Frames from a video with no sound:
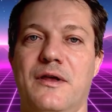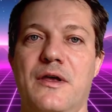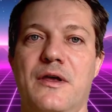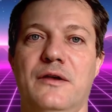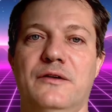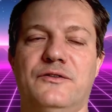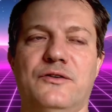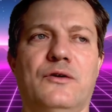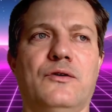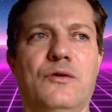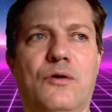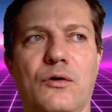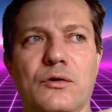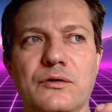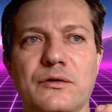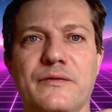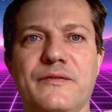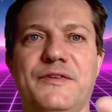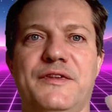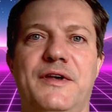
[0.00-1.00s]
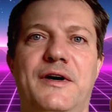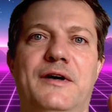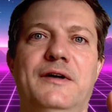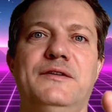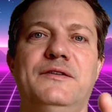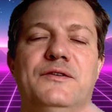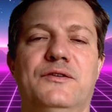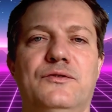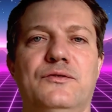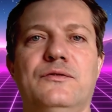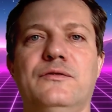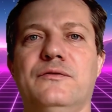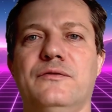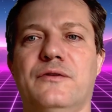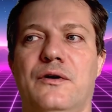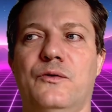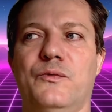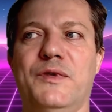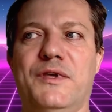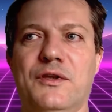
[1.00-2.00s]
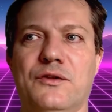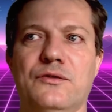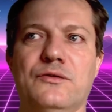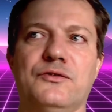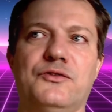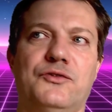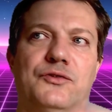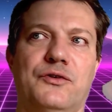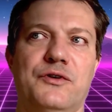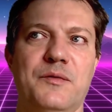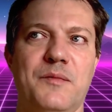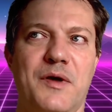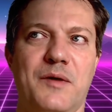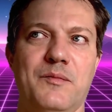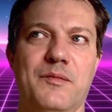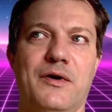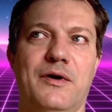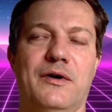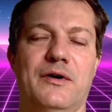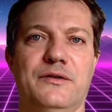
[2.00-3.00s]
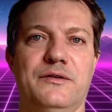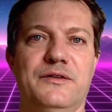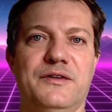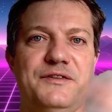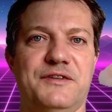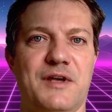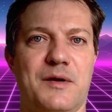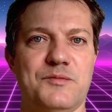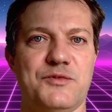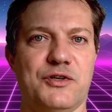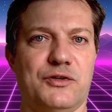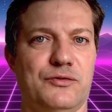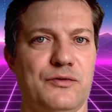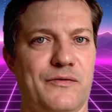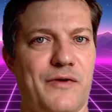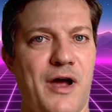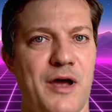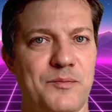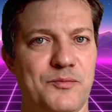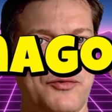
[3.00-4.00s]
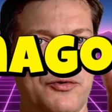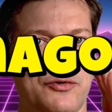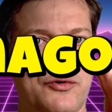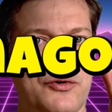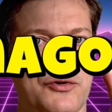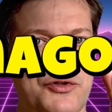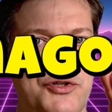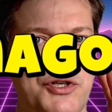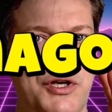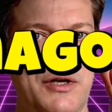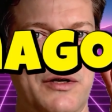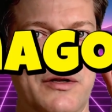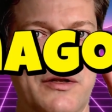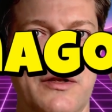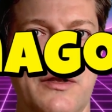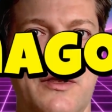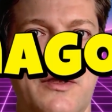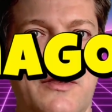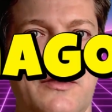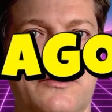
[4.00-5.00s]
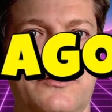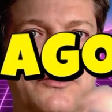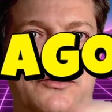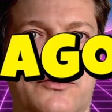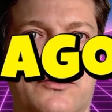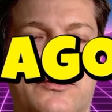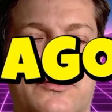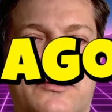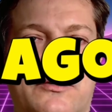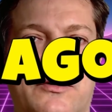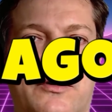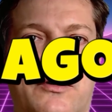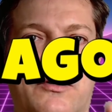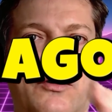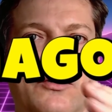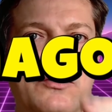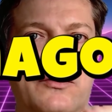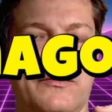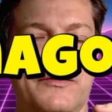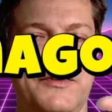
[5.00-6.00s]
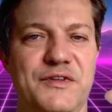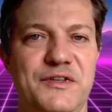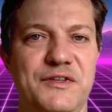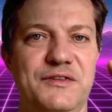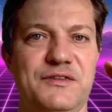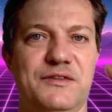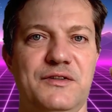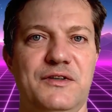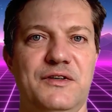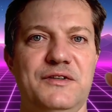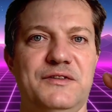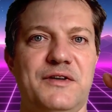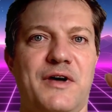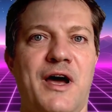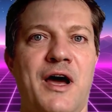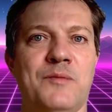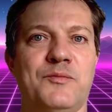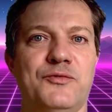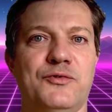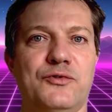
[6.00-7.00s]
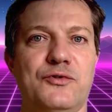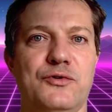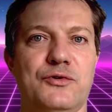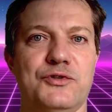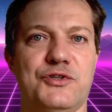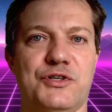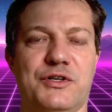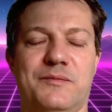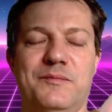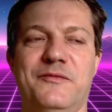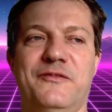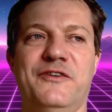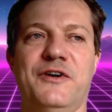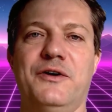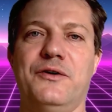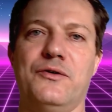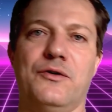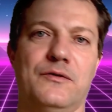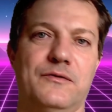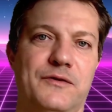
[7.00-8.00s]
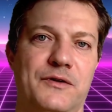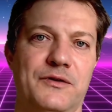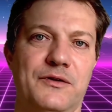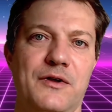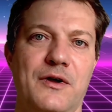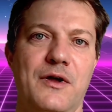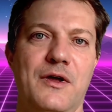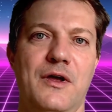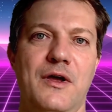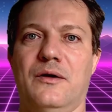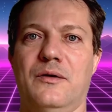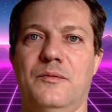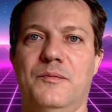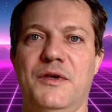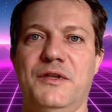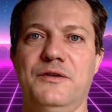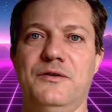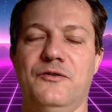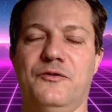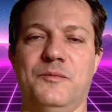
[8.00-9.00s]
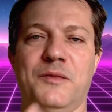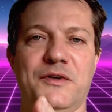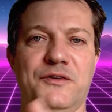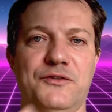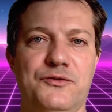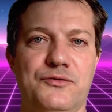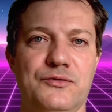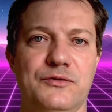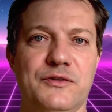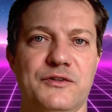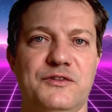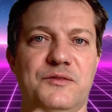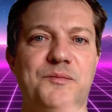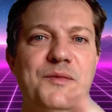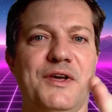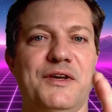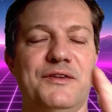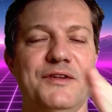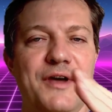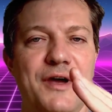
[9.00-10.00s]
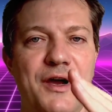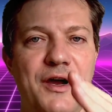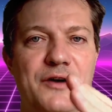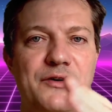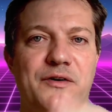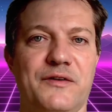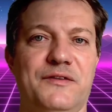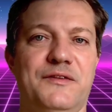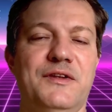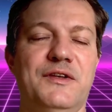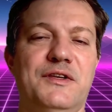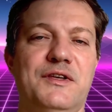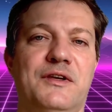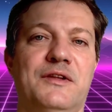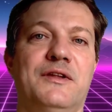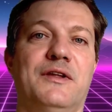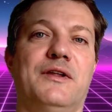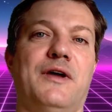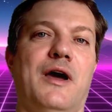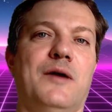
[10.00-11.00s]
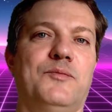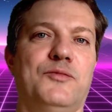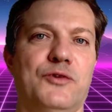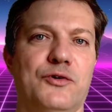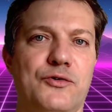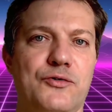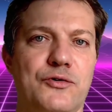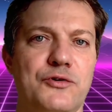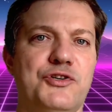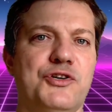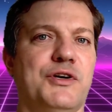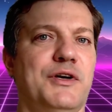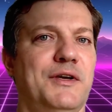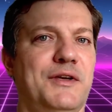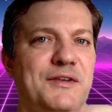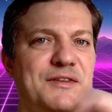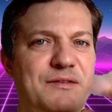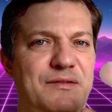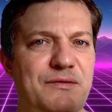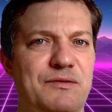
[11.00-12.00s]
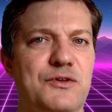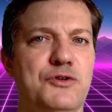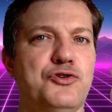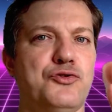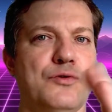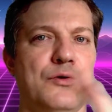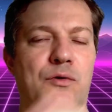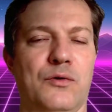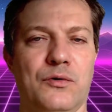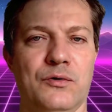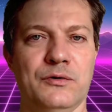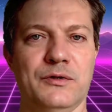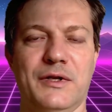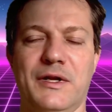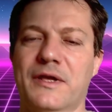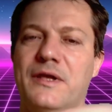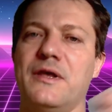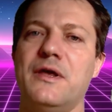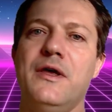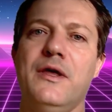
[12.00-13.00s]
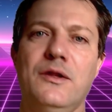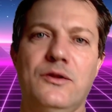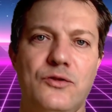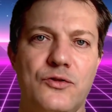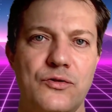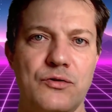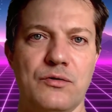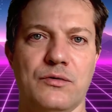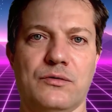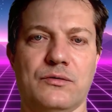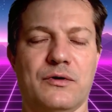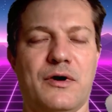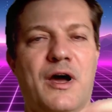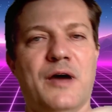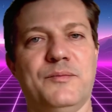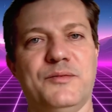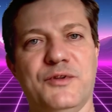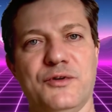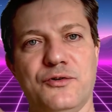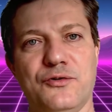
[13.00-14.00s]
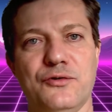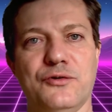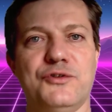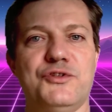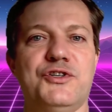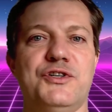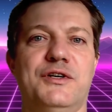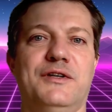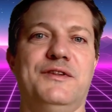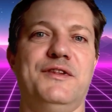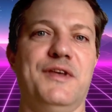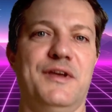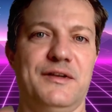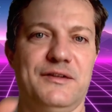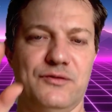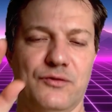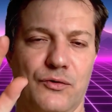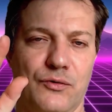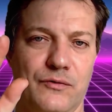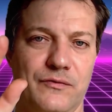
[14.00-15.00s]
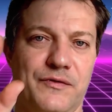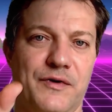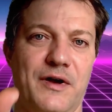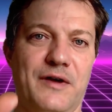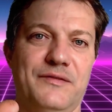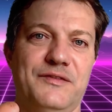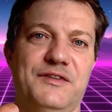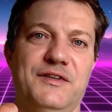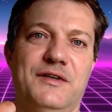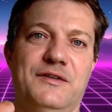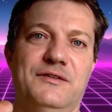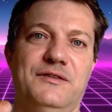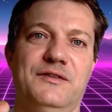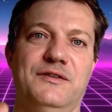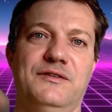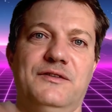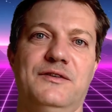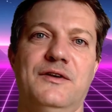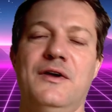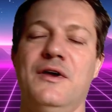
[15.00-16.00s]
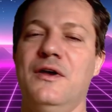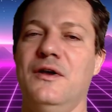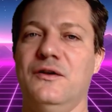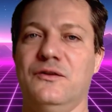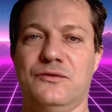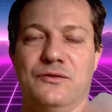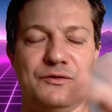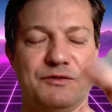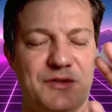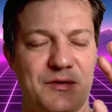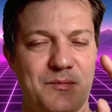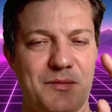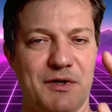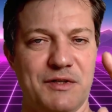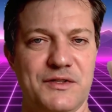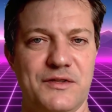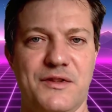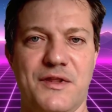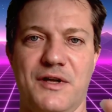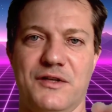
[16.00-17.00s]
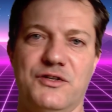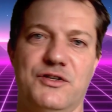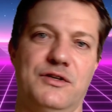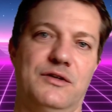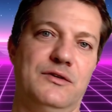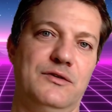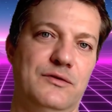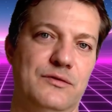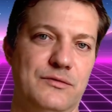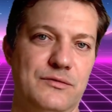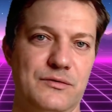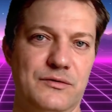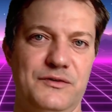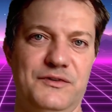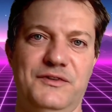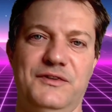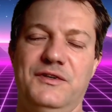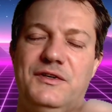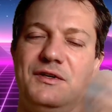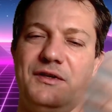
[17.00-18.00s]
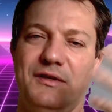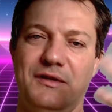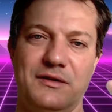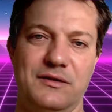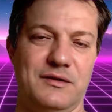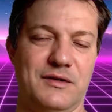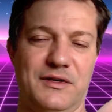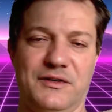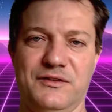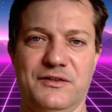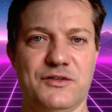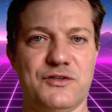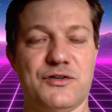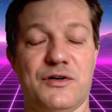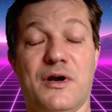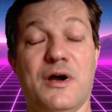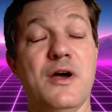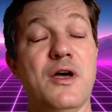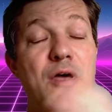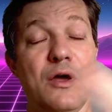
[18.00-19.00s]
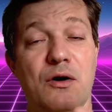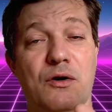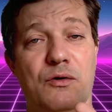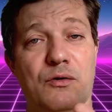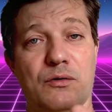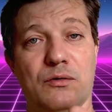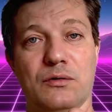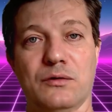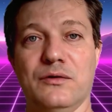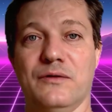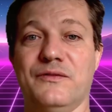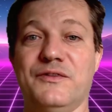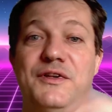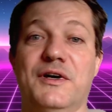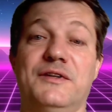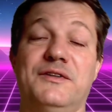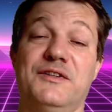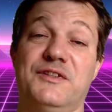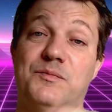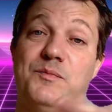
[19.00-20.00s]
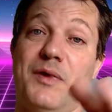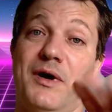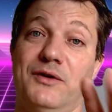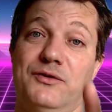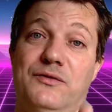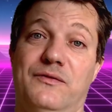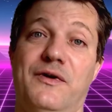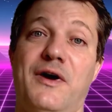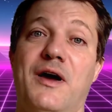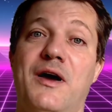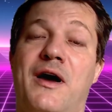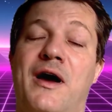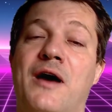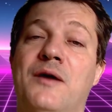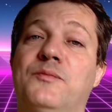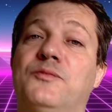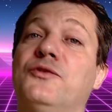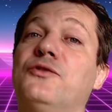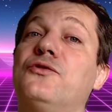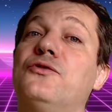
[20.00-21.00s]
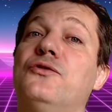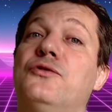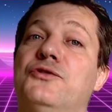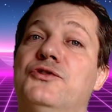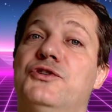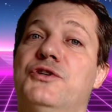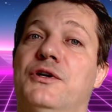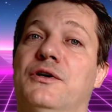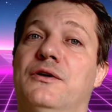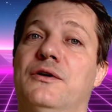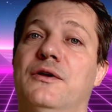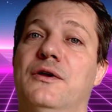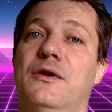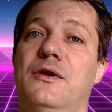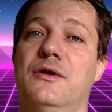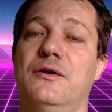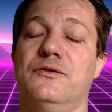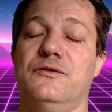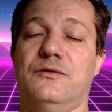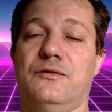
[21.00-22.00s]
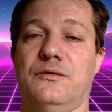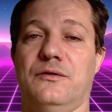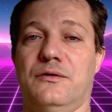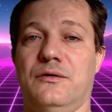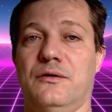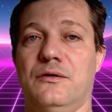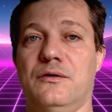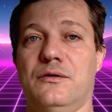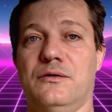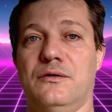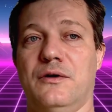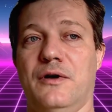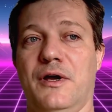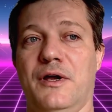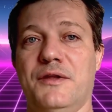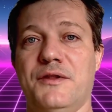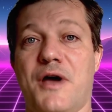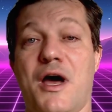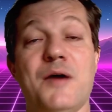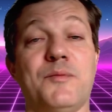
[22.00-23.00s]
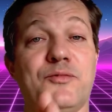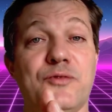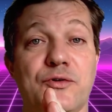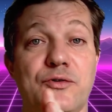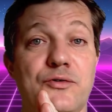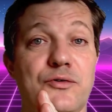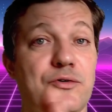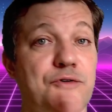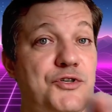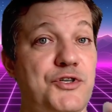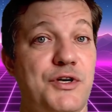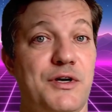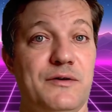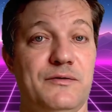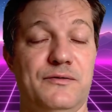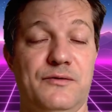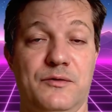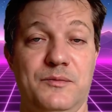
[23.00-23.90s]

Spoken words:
So all of that, we can also remember the subject of hypnagogia. So all of this is hypnagogic. Very often, many of my students make the error thinking that hypnagogia is visual only. No, hypnagogia takes all 5 senses. So somebody touching you, seeing, etc. All of that is part of hypnagogia. So, and hypnagogia for